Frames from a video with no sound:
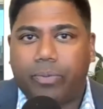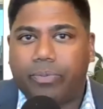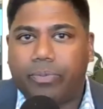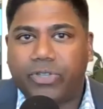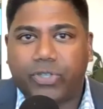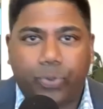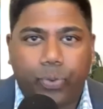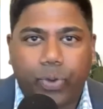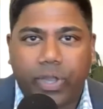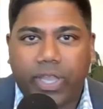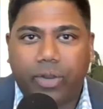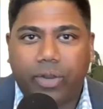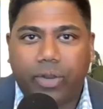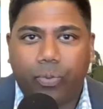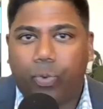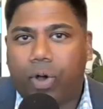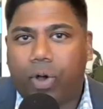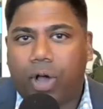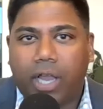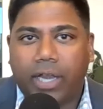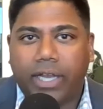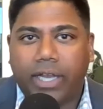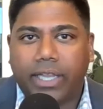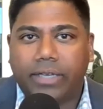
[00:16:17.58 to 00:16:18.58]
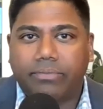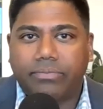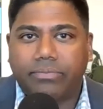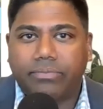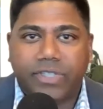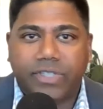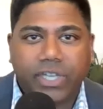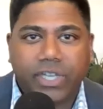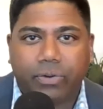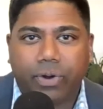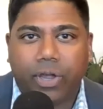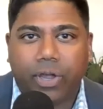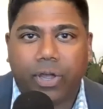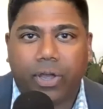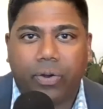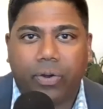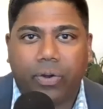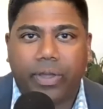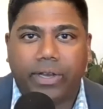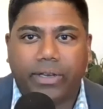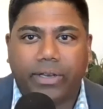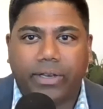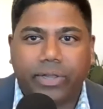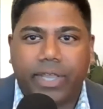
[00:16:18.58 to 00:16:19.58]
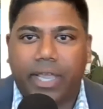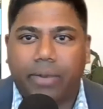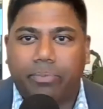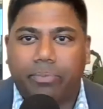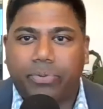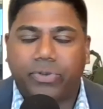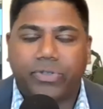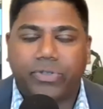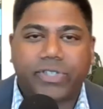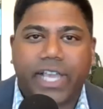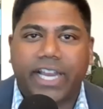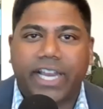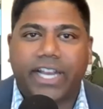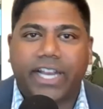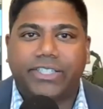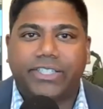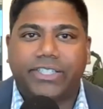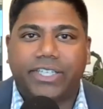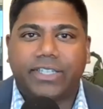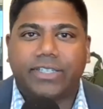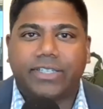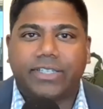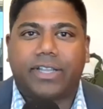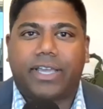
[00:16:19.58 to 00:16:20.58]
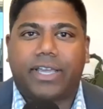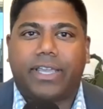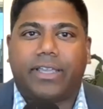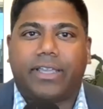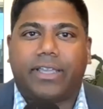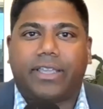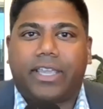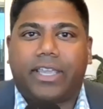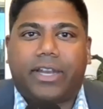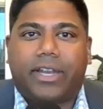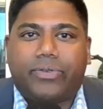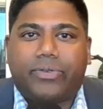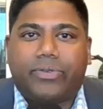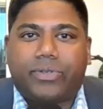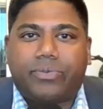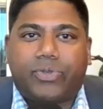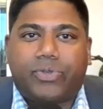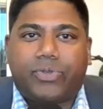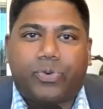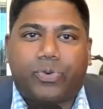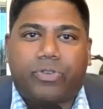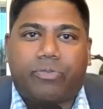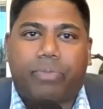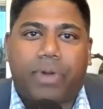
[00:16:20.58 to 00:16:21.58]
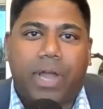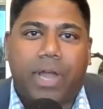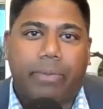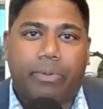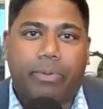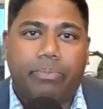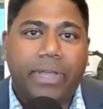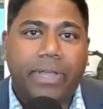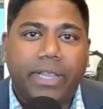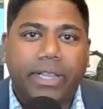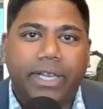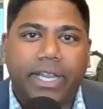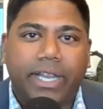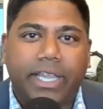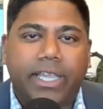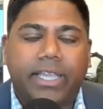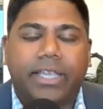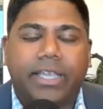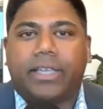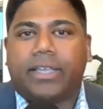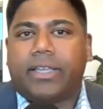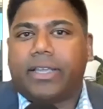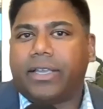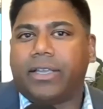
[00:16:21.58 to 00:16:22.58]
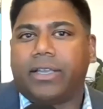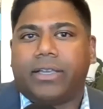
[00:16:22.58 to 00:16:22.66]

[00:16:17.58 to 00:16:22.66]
between 1 and 0, and you get percentages, like, some sort of probability?